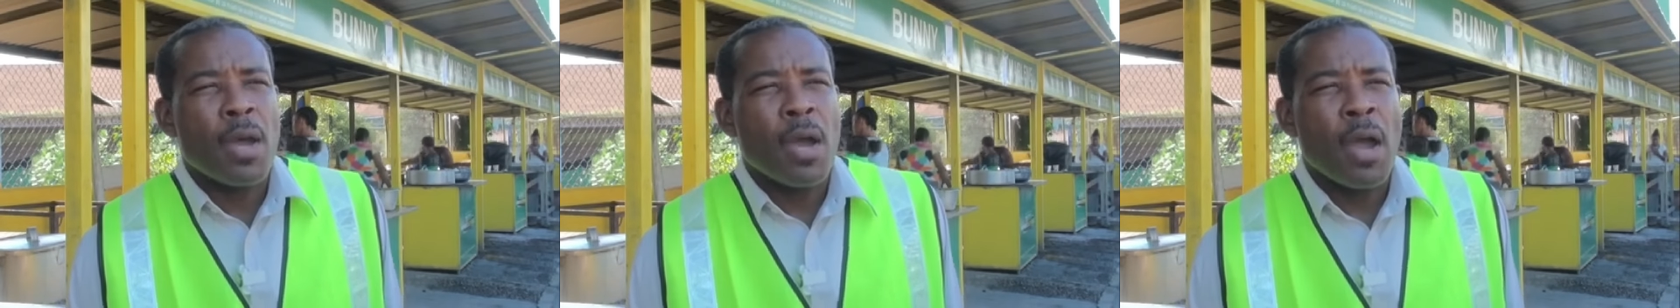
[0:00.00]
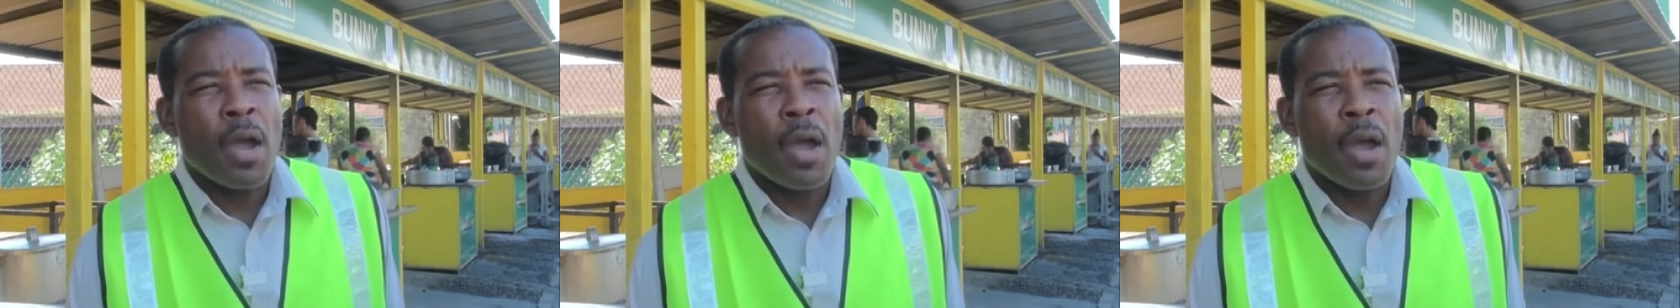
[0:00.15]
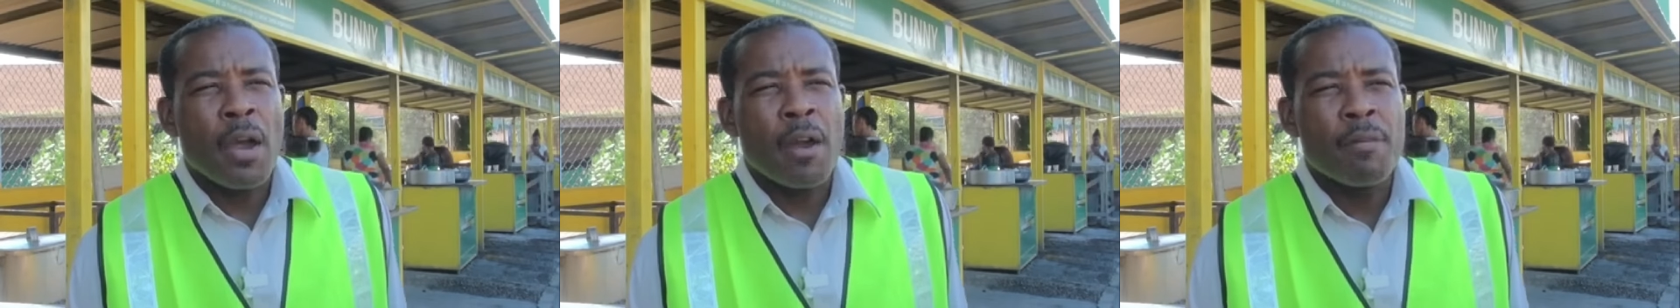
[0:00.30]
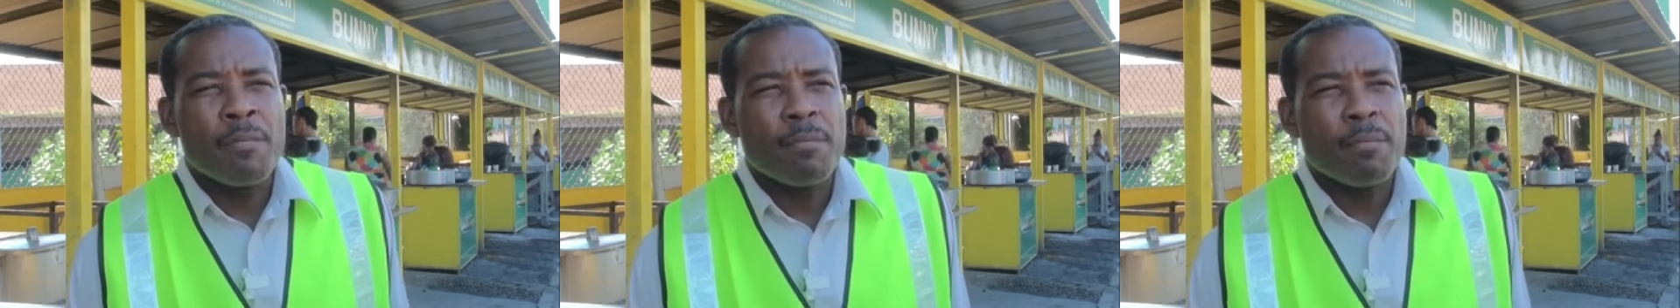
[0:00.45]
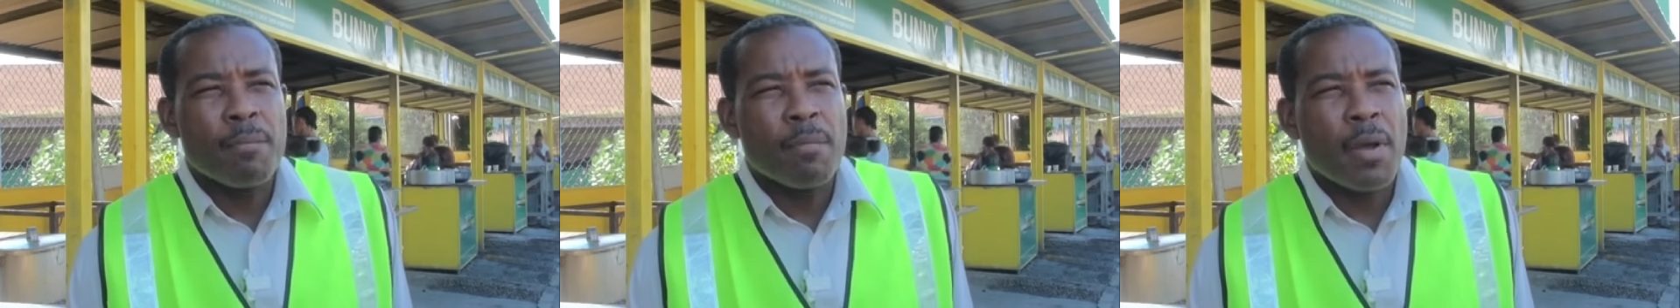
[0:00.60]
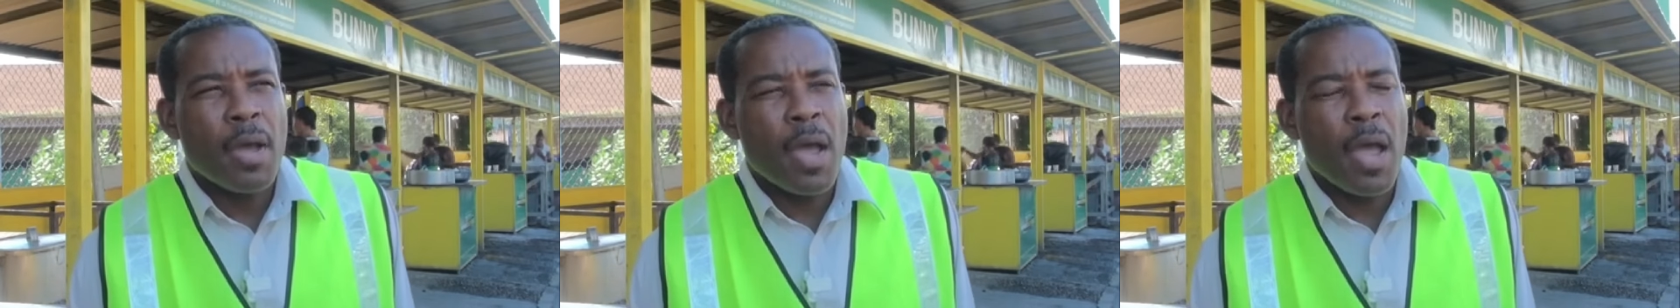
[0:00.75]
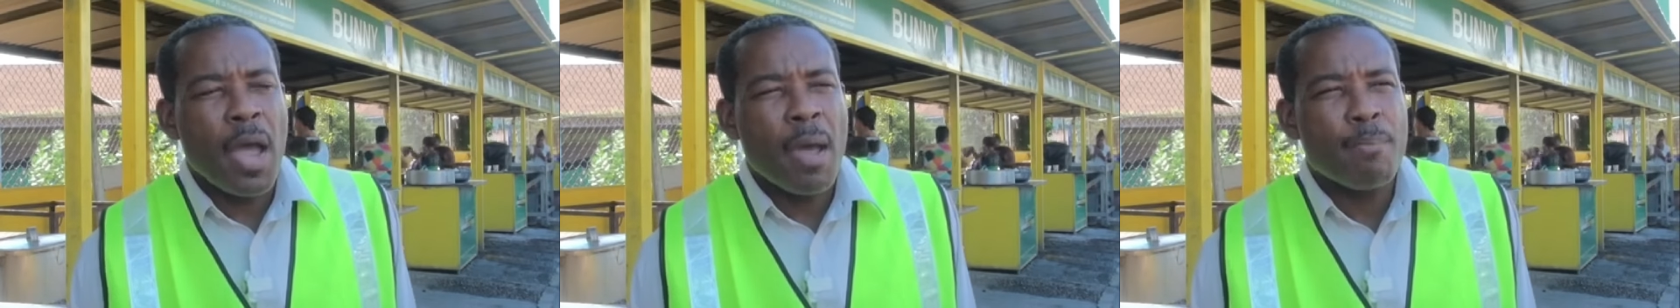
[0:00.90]
are
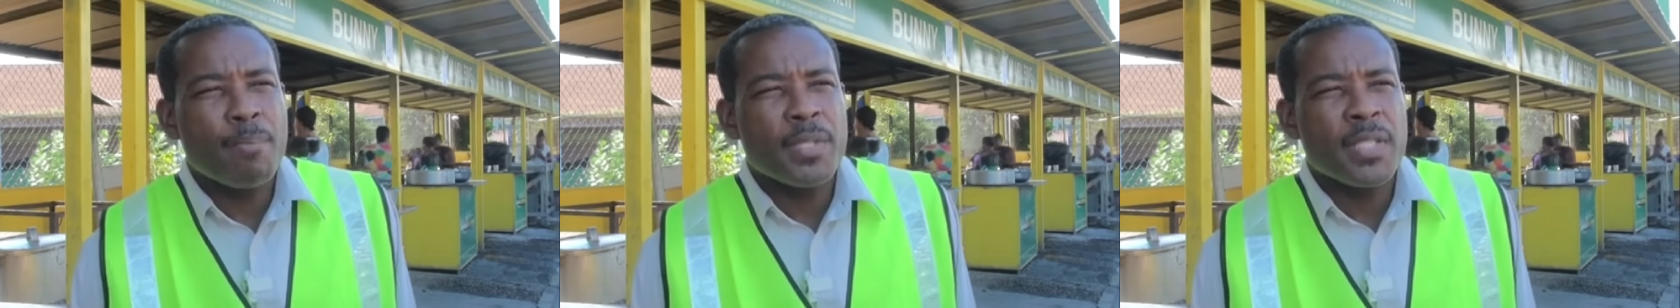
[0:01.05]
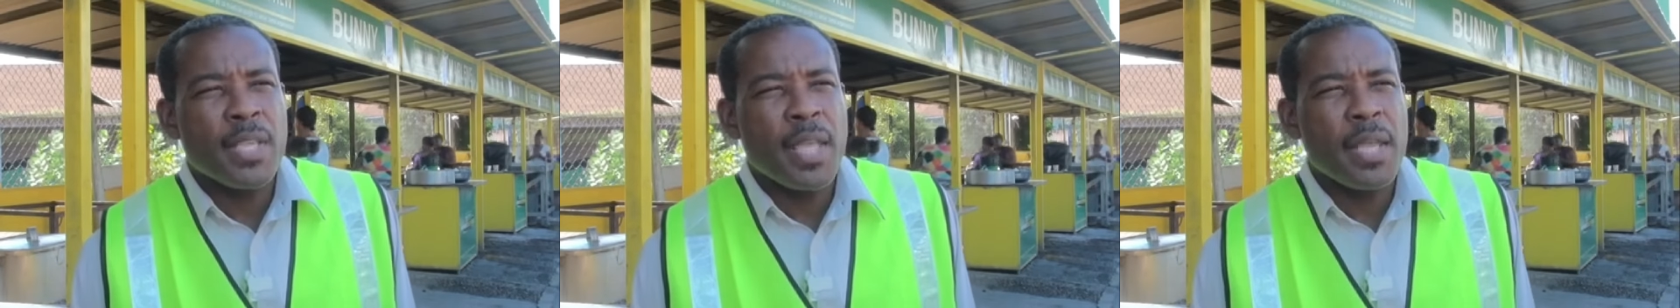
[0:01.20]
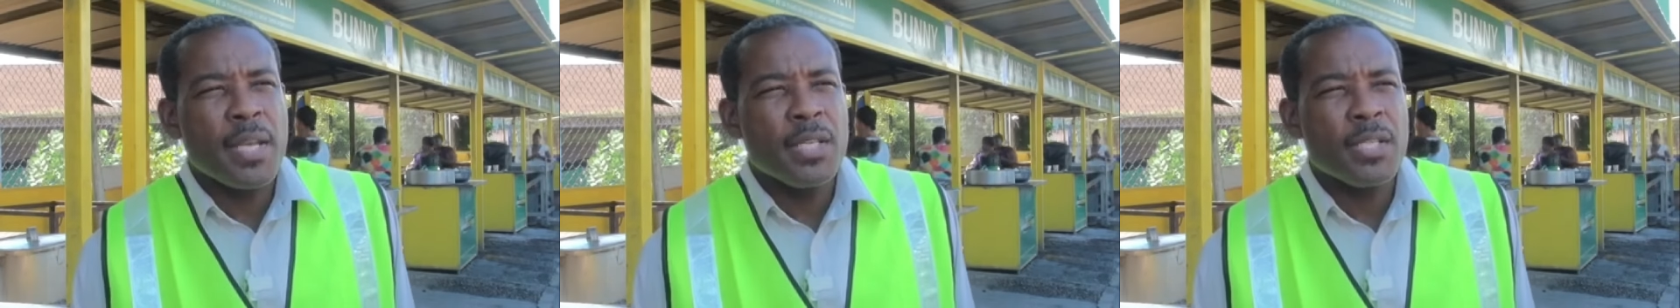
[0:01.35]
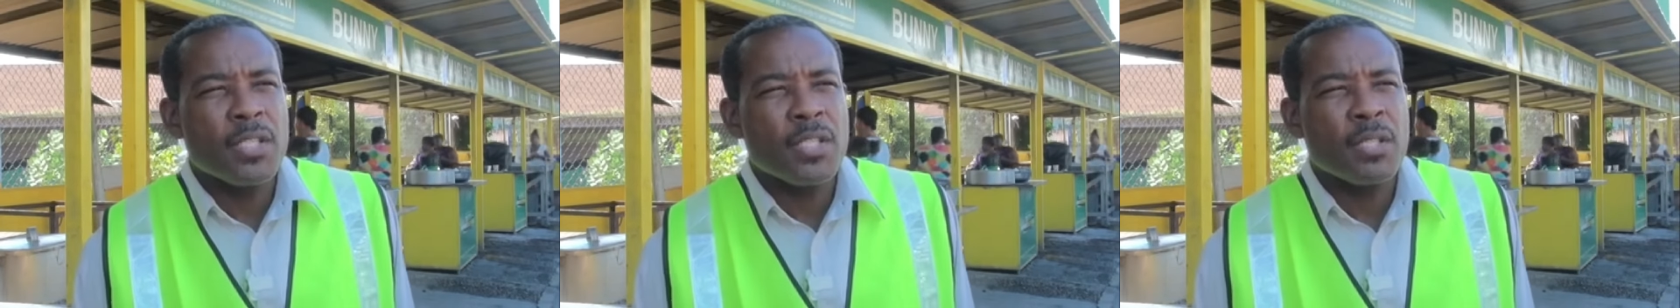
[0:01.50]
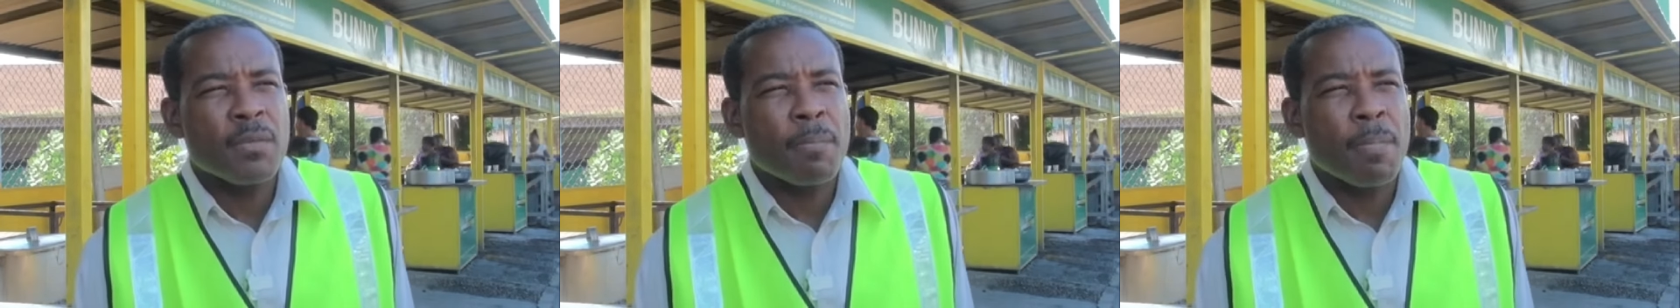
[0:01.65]
absent.